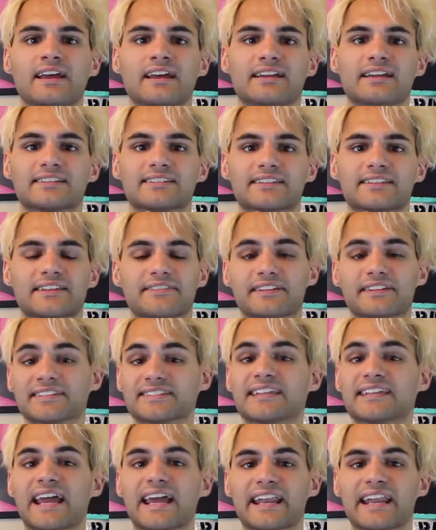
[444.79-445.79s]
It's in this
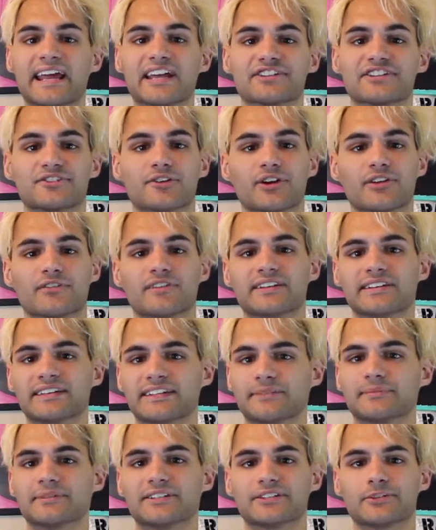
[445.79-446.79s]
day and age, you don't even
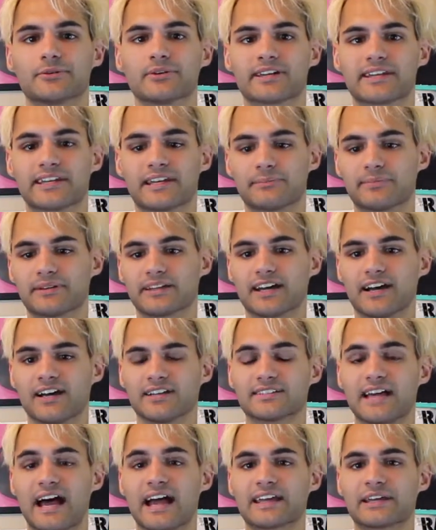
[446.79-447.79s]
need to be doing it
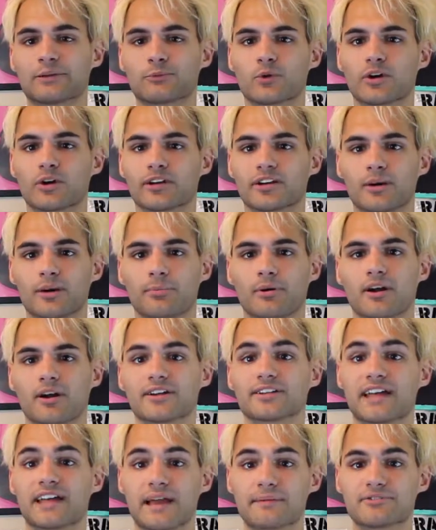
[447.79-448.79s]
because I can work a
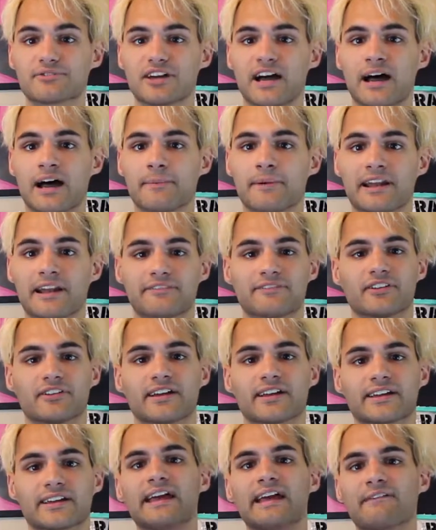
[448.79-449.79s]
part-time job, and I feel
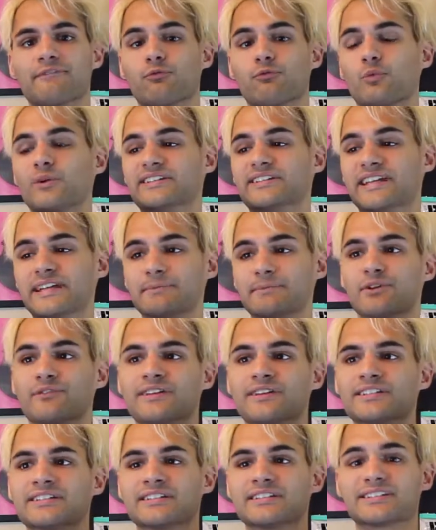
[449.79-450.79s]
like if we didn't move
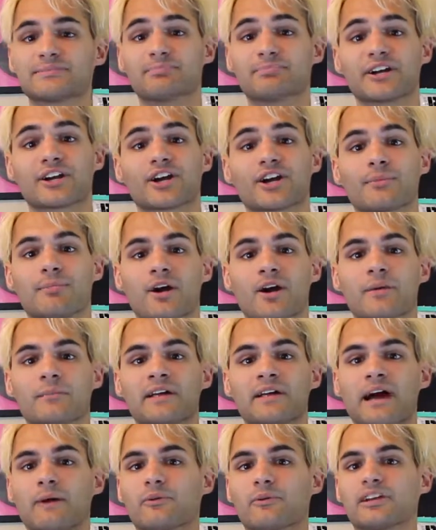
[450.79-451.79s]
into this bigger
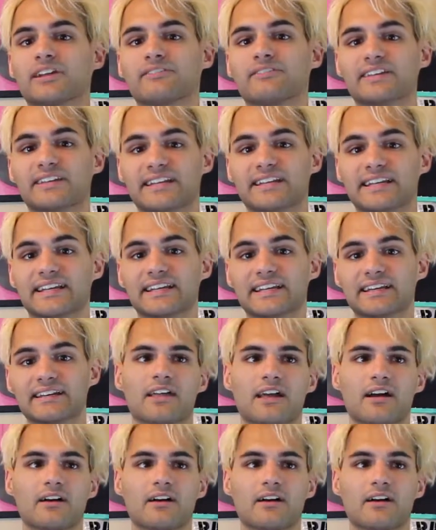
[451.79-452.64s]
apartment, I wouldn't even need it.